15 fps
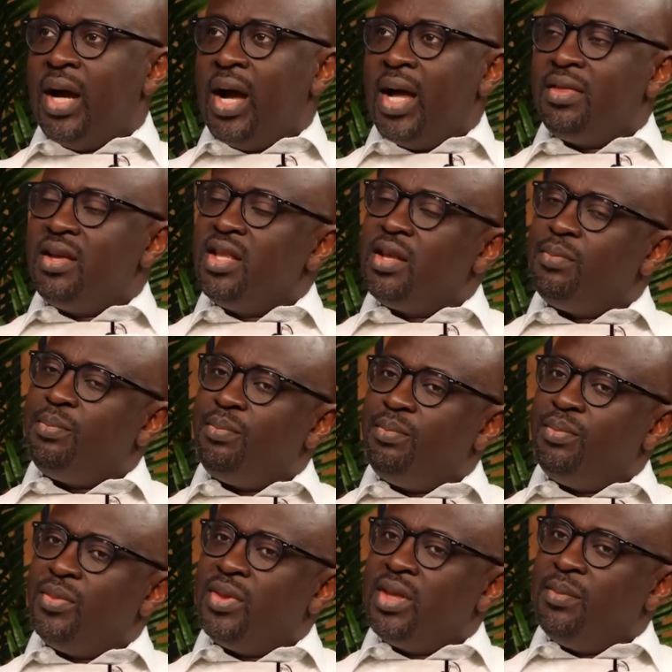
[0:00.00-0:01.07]
I think
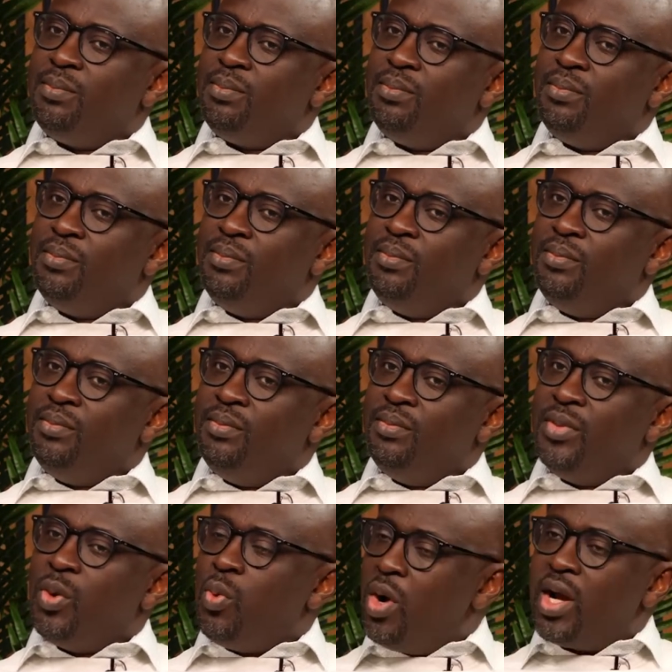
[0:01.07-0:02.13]

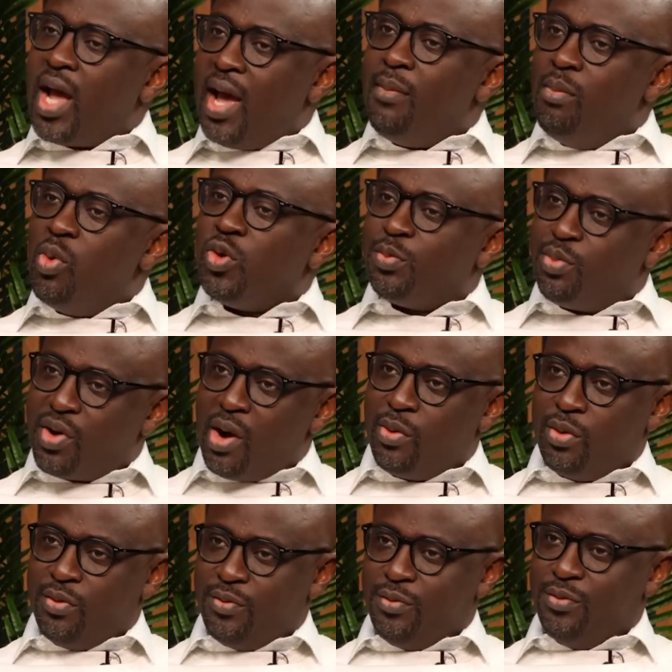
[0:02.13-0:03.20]
the work I'm most
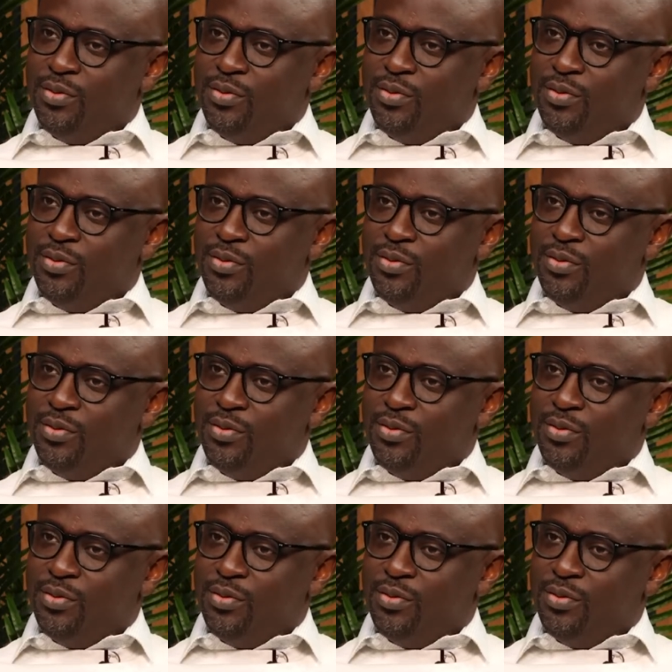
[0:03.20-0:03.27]
proud of